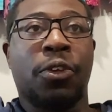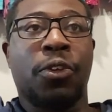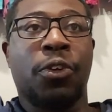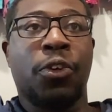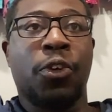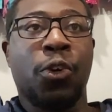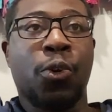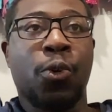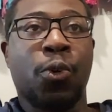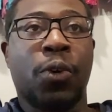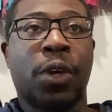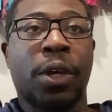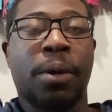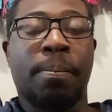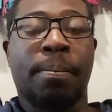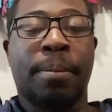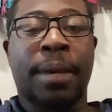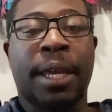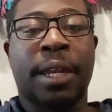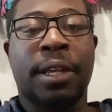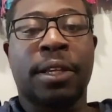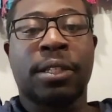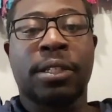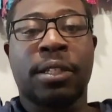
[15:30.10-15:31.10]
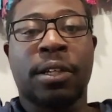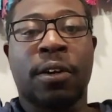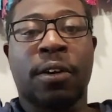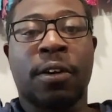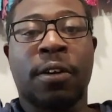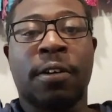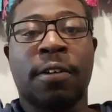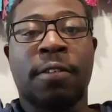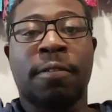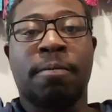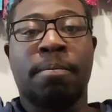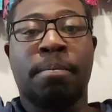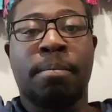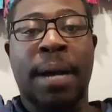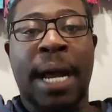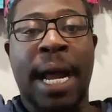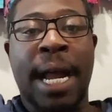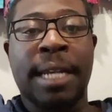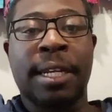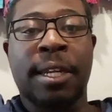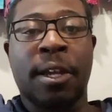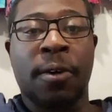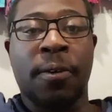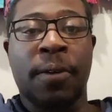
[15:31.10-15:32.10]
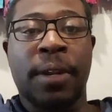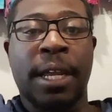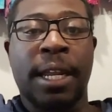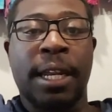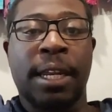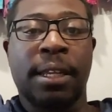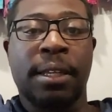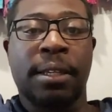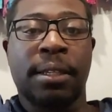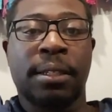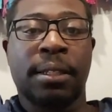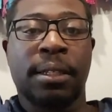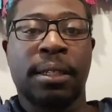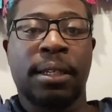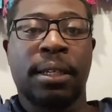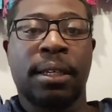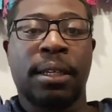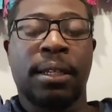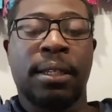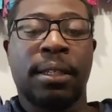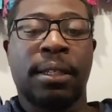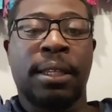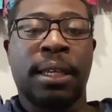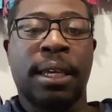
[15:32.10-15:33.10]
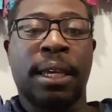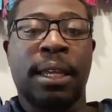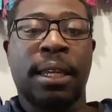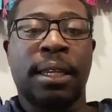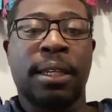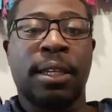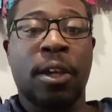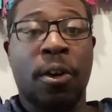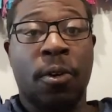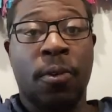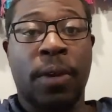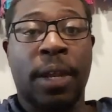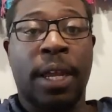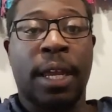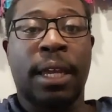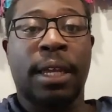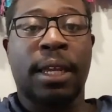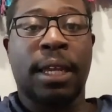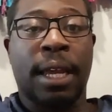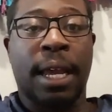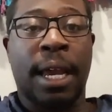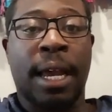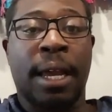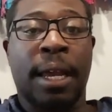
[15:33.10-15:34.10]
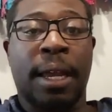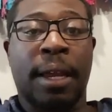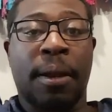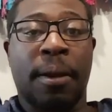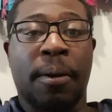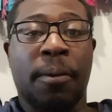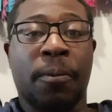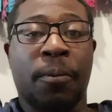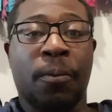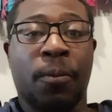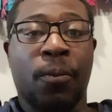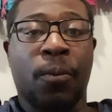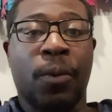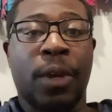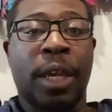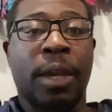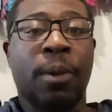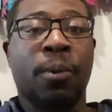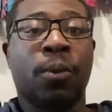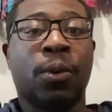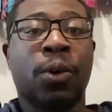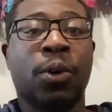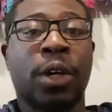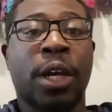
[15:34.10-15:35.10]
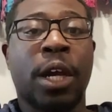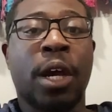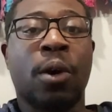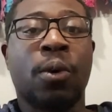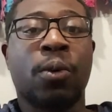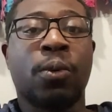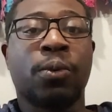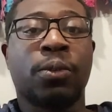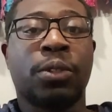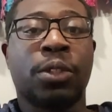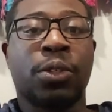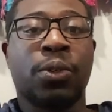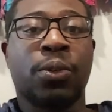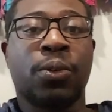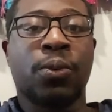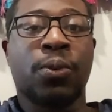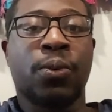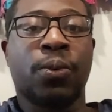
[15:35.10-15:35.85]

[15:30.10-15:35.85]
you could better serve by donating, then donate. It will go to